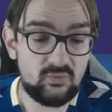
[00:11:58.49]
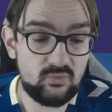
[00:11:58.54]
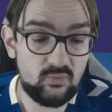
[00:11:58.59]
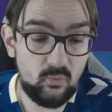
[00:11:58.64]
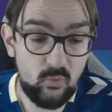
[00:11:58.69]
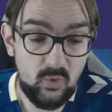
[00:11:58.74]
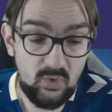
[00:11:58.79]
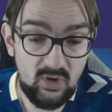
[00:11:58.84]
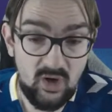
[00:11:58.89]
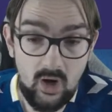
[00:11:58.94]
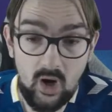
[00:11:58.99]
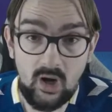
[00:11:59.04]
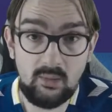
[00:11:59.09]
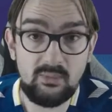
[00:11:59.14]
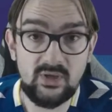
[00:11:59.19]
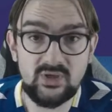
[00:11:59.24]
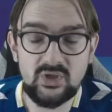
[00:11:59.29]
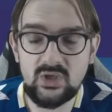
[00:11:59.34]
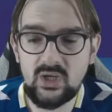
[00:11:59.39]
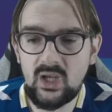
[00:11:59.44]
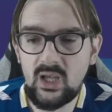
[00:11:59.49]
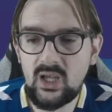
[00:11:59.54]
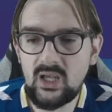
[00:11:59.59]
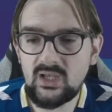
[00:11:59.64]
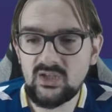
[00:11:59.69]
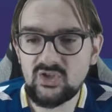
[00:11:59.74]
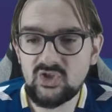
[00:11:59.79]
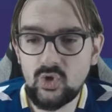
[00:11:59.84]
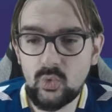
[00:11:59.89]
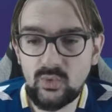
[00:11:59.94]
We're garbage.
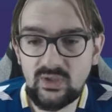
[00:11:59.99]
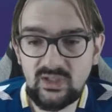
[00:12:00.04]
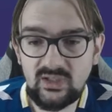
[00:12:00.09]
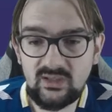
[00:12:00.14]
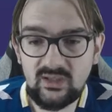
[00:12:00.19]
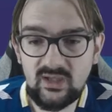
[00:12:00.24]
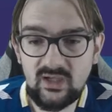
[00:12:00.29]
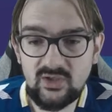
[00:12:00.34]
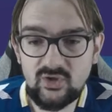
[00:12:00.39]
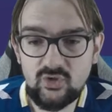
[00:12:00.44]
So we need to